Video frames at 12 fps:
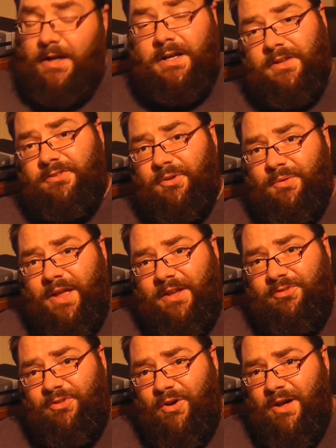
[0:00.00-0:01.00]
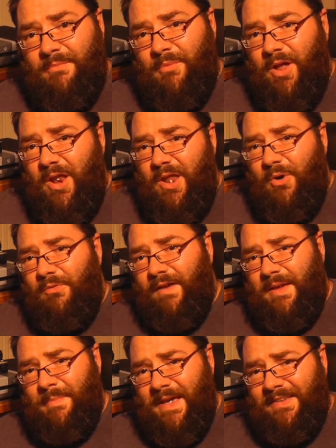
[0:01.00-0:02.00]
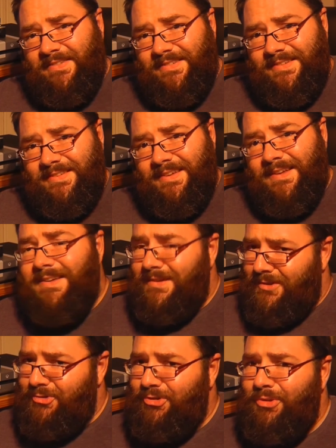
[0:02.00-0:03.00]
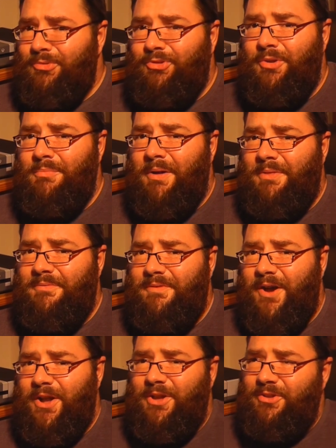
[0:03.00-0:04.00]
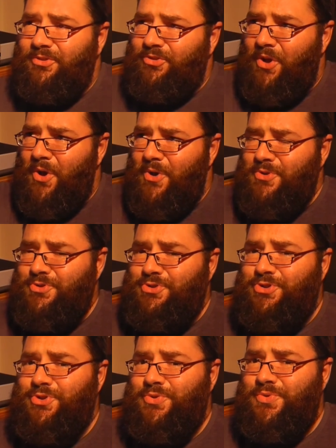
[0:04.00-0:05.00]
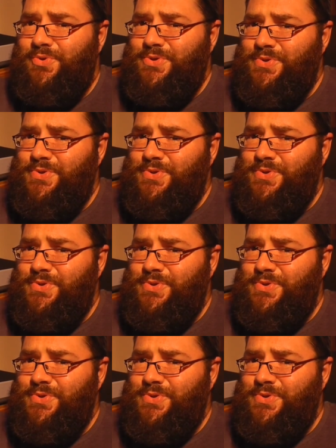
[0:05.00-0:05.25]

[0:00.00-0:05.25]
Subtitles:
Until next time, my little vapists, toot toot motherfuckers, toot